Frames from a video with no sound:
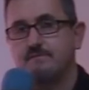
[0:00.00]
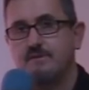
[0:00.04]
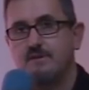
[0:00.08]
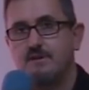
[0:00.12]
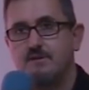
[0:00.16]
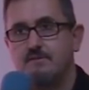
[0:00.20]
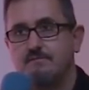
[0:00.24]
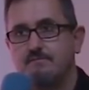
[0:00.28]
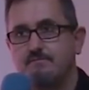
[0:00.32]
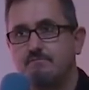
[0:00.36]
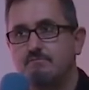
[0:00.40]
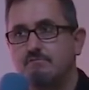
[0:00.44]

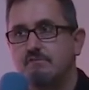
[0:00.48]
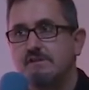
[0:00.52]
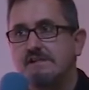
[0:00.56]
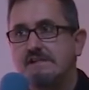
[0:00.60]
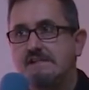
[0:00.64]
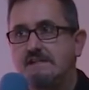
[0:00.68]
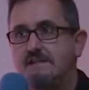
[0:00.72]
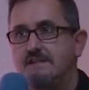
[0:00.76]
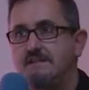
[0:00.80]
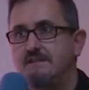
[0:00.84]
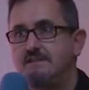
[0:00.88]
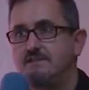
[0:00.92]
of
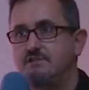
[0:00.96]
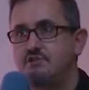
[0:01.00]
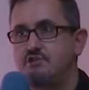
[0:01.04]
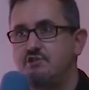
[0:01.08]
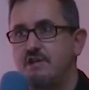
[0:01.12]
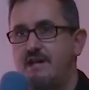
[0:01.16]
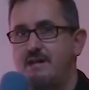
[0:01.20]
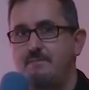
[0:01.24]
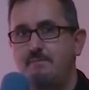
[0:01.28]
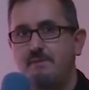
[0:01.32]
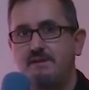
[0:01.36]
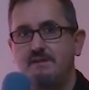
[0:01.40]

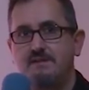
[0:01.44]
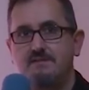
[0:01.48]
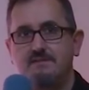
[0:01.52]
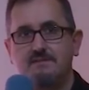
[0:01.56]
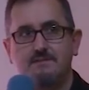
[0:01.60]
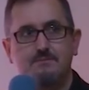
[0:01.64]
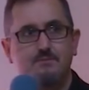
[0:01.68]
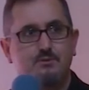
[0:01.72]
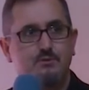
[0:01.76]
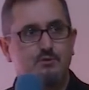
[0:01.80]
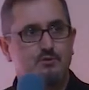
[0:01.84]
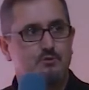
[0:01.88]
reshaping
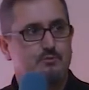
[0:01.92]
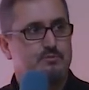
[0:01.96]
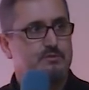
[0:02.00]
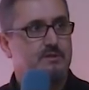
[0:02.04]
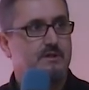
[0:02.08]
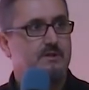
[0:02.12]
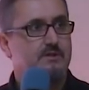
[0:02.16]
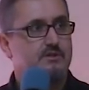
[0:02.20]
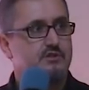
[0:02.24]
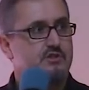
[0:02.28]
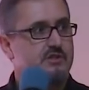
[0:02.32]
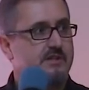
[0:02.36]
the Moodle
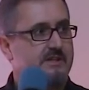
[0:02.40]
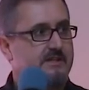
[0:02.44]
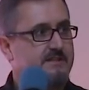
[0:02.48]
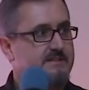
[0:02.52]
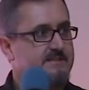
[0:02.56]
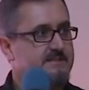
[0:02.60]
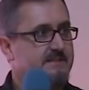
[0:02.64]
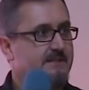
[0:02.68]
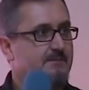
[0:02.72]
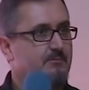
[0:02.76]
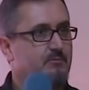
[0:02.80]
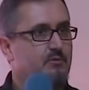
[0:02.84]
project
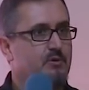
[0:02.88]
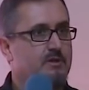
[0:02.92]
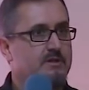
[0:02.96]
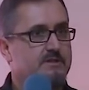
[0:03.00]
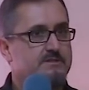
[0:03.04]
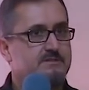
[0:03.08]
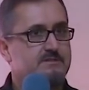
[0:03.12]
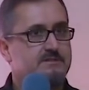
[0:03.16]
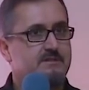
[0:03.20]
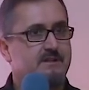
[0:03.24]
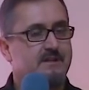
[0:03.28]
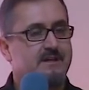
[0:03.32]

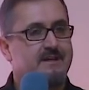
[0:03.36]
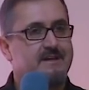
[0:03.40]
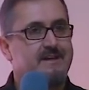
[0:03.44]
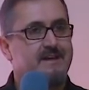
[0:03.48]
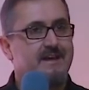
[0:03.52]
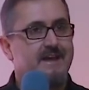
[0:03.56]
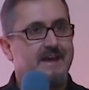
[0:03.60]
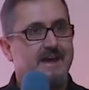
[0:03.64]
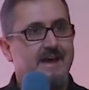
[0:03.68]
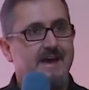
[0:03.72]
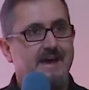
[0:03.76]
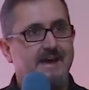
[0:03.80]
somewhat.
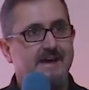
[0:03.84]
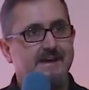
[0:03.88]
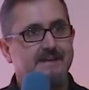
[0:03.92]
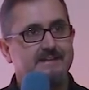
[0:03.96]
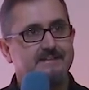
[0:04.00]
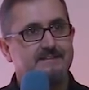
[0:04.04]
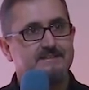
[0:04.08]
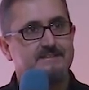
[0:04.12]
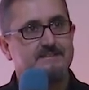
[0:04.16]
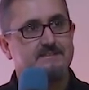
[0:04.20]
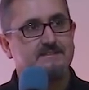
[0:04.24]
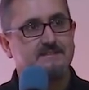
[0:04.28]

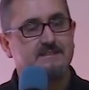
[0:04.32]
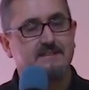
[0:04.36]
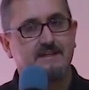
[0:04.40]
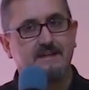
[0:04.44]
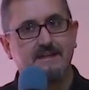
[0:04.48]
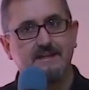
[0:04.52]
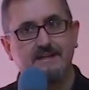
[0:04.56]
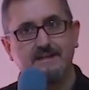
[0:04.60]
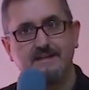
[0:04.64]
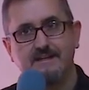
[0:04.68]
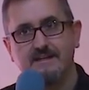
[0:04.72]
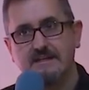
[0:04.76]
And
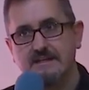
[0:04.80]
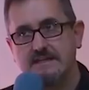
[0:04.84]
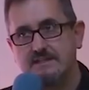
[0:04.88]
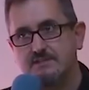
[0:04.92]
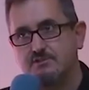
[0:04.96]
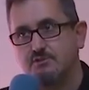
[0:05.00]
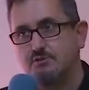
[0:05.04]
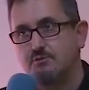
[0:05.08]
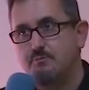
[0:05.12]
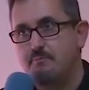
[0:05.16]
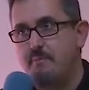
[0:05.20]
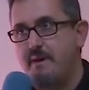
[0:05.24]
uh, it's
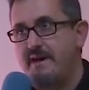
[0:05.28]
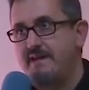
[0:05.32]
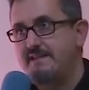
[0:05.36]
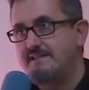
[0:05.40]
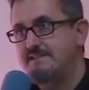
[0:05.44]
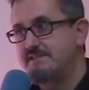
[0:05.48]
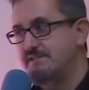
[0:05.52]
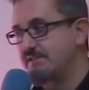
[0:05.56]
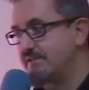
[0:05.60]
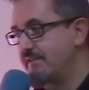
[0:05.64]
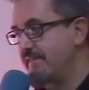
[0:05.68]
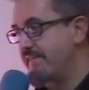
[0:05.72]
all
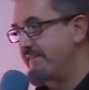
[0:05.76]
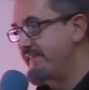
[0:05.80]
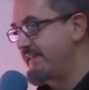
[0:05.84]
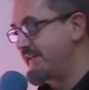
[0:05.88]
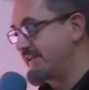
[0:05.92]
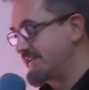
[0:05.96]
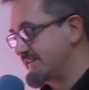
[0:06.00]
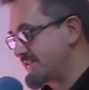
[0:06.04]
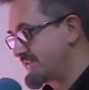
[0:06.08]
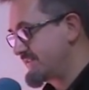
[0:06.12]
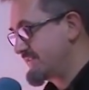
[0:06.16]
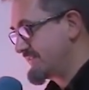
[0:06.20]
based on
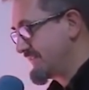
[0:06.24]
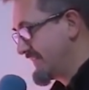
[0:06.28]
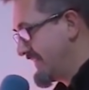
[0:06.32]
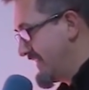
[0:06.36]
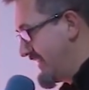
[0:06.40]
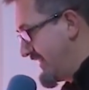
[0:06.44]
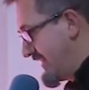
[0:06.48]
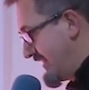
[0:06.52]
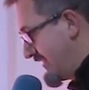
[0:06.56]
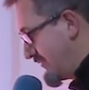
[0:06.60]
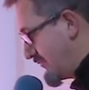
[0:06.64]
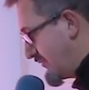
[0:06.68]
this.
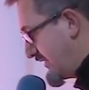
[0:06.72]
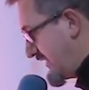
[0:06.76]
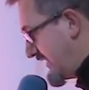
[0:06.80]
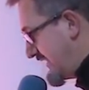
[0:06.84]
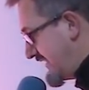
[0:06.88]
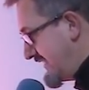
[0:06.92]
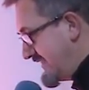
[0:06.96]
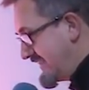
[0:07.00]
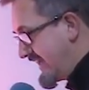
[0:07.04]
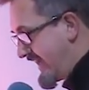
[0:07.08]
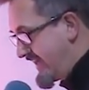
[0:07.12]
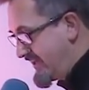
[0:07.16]

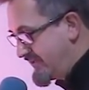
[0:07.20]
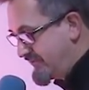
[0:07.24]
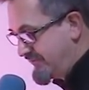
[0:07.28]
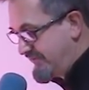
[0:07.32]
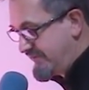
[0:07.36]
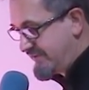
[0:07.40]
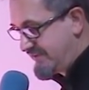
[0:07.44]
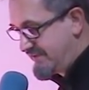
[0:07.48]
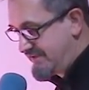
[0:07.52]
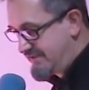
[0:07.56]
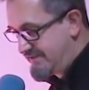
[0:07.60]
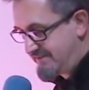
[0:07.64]
We nailed
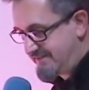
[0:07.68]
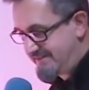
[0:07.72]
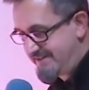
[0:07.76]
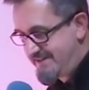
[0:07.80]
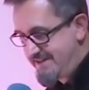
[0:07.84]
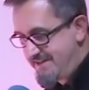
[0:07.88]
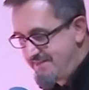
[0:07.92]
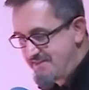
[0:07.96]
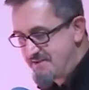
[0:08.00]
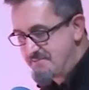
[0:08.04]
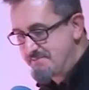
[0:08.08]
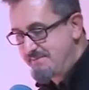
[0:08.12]
the,
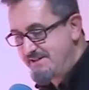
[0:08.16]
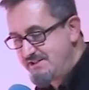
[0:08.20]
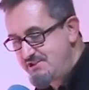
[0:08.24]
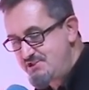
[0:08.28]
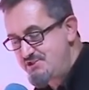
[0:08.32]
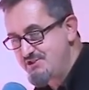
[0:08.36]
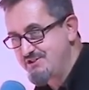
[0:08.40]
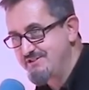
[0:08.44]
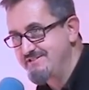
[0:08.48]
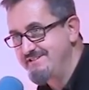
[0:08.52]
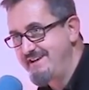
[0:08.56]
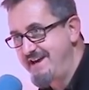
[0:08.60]
the
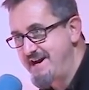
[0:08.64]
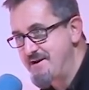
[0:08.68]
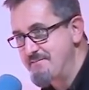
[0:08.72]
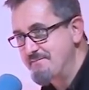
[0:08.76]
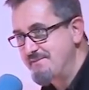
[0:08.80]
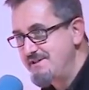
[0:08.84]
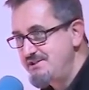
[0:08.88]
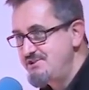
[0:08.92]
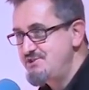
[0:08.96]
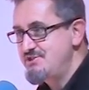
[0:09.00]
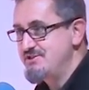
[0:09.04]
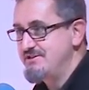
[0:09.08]
mission, our
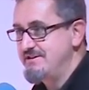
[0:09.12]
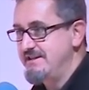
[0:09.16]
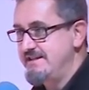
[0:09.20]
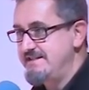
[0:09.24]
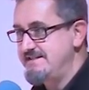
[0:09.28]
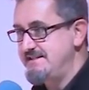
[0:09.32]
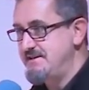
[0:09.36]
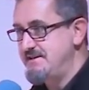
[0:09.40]
mission, as